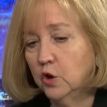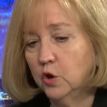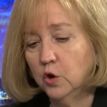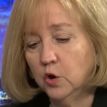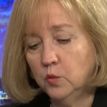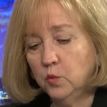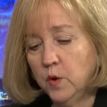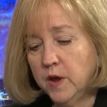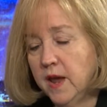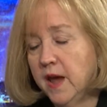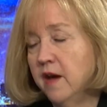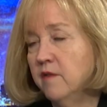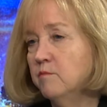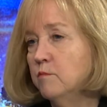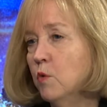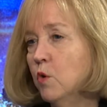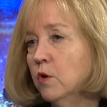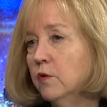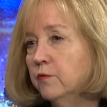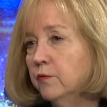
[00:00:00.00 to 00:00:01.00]
Could we have
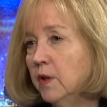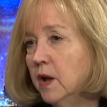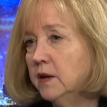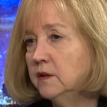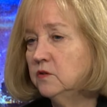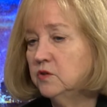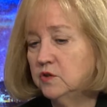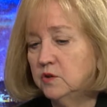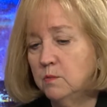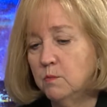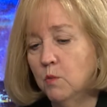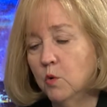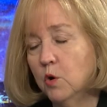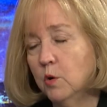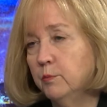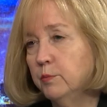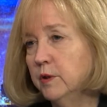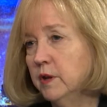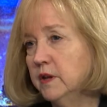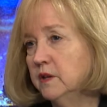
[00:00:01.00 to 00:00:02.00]
more flights to more
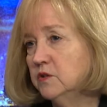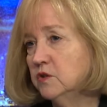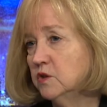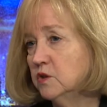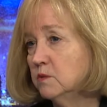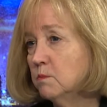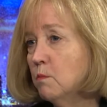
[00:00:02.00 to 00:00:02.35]
places